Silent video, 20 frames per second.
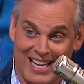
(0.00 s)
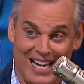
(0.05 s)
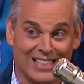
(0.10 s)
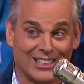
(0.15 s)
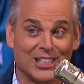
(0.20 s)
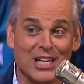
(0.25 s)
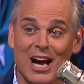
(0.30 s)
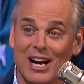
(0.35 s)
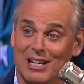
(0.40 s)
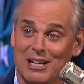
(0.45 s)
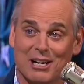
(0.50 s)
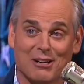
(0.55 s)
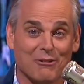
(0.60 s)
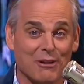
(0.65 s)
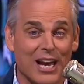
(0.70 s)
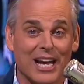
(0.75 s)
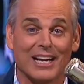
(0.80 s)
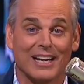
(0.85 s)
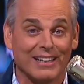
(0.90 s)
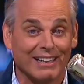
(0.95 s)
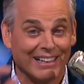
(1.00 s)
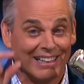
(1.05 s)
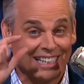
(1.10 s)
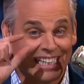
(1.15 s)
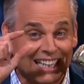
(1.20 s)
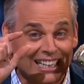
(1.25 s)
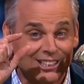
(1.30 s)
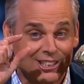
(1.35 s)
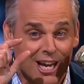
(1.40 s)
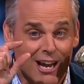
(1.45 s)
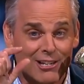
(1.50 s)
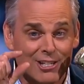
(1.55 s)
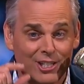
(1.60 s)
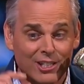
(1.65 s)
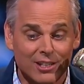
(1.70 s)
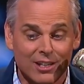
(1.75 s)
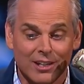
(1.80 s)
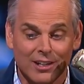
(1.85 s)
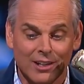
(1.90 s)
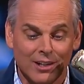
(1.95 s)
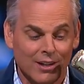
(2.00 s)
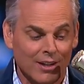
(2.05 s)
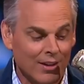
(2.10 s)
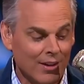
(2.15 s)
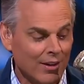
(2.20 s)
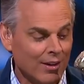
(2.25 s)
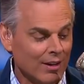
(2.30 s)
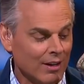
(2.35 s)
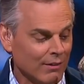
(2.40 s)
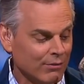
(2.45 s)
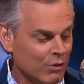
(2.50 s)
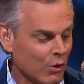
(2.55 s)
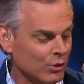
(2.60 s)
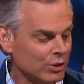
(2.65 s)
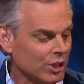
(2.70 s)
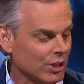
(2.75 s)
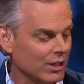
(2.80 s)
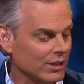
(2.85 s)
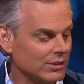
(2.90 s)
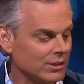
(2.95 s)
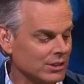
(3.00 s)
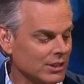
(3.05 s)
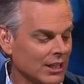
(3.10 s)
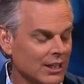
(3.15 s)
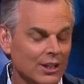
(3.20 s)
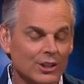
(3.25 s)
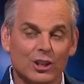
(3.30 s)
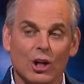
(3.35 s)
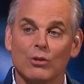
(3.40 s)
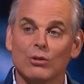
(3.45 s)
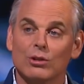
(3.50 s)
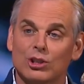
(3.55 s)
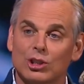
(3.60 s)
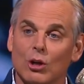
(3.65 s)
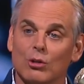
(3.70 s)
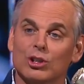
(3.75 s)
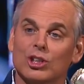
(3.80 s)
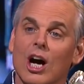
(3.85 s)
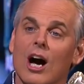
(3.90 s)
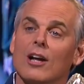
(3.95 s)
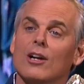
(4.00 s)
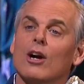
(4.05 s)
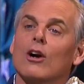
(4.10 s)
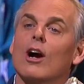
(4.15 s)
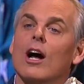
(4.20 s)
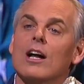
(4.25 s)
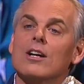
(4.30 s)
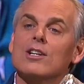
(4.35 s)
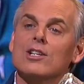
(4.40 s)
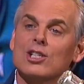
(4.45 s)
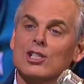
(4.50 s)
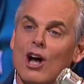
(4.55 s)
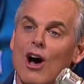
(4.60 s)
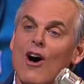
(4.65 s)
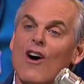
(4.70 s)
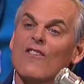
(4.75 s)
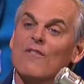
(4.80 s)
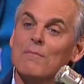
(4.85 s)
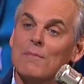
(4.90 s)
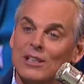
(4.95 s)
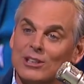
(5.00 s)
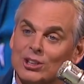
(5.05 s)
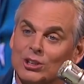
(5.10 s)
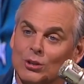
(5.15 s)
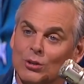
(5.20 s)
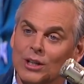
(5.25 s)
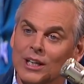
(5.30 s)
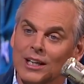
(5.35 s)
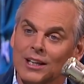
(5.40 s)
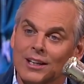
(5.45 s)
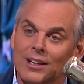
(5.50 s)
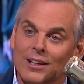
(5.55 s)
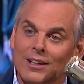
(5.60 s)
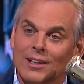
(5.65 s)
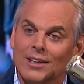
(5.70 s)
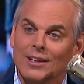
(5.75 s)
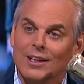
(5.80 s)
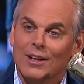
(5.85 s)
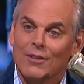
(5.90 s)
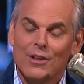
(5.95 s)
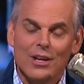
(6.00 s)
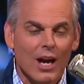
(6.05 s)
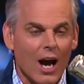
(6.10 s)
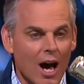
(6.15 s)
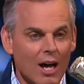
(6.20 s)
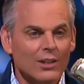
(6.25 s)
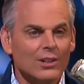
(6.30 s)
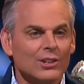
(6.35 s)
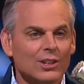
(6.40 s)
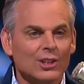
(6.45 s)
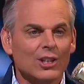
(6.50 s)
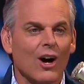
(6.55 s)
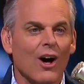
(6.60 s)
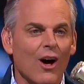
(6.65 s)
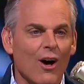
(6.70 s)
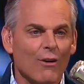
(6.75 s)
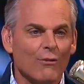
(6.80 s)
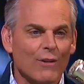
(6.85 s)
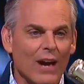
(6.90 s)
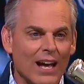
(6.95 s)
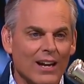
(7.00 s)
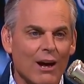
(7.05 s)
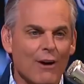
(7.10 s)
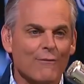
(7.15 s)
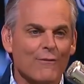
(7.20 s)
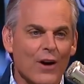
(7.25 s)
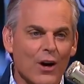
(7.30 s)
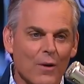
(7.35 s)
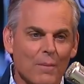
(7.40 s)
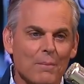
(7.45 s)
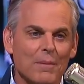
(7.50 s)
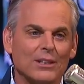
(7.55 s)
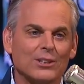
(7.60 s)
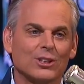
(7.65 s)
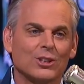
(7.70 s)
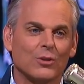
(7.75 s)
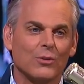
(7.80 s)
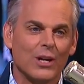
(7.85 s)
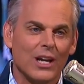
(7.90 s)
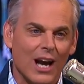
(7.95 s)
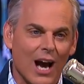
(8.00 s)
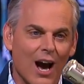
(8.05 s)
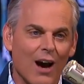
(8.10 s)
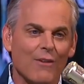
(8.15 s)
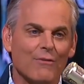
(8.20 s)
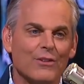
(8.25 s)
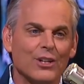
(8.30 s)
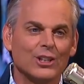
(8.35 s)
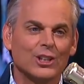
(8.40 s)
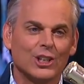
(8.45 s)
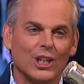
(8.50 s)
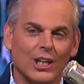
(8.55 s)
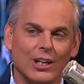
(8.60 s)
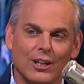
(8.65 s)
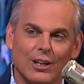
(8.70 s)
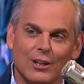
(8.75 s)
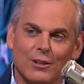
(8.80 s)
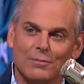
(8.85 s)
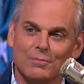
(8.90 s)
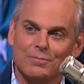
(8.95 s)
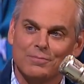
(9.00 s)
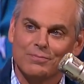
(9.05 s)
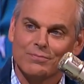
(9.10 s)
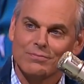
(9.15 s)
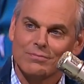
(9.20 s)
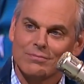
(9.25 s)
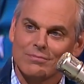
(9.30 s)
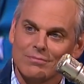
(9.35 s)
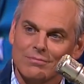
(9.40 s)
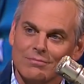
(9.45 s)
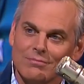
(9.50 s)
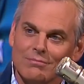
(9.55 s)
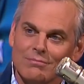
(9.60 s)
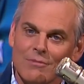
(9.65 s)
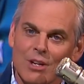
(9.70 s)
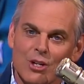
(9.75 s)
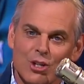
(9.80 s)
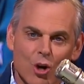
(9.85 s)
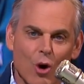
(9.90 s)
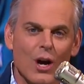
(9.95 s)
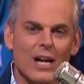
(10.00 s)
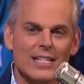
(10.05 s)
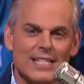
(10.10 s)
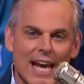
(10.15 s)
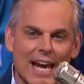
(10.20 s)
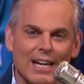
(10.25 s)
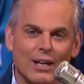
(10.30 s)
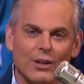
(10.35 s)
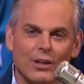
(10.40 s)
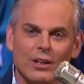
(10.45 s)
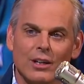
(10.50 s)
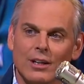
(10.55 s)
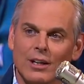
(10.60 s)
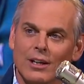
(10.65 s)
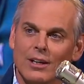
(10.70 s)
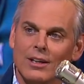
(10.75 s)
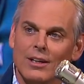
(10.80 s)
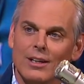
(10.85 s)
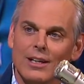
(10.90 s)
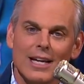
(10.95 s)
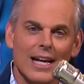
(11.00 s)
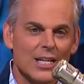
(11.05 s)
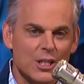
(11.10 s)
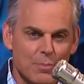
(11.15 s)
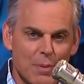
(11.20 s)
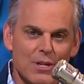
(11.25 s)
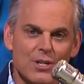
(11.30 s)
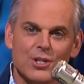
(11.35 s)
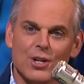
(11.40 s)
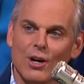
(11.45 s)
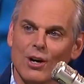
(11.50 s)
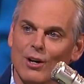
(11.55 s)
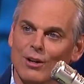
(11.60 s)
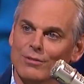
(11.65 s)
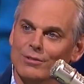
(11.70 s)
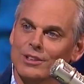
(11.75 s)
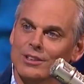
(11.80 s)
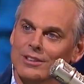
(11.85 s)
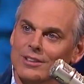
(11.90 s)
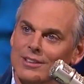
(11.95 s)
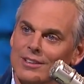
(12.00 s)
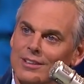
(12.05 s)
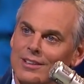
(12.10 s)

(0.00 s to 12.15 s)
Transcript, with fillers: That's not going to create a little tension? Of course it is. So, so John, our unsolved mystery, the unsolved NFL mystery of this year, Joy Taylor, it's been solved.